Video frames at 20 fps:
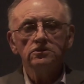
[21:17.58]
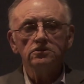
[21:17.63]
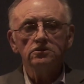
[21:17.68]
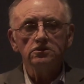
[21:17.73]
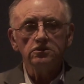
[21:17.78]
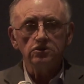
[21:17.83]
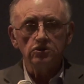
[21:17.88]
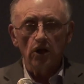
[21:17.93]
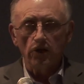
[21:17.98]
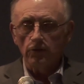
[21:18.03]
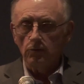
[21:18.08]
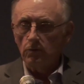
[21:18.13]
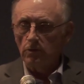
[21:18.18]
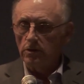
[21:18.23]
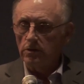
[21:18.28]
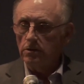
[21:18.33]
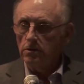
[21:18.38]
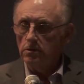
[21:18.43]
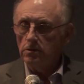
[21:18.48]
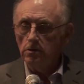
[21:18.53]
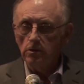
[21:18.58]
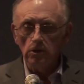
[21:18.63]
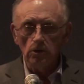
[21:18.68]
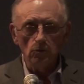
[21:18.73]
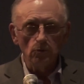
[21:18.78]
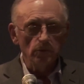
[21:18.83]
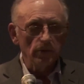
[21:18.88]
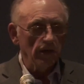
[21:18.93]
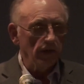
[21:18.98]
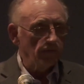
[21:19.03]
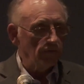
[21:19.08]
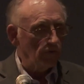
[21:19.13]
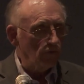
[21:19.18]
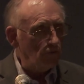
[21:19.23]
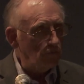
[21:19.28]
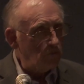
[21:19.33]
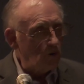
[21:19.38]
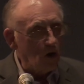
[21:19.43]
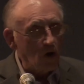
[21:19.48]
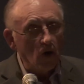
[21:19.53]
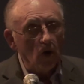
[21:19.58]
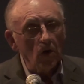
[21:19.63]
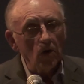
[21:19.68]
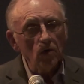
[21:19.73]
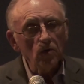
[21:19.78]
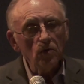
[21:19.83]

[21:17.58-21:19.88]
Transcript: another one he will be giving tomorrow,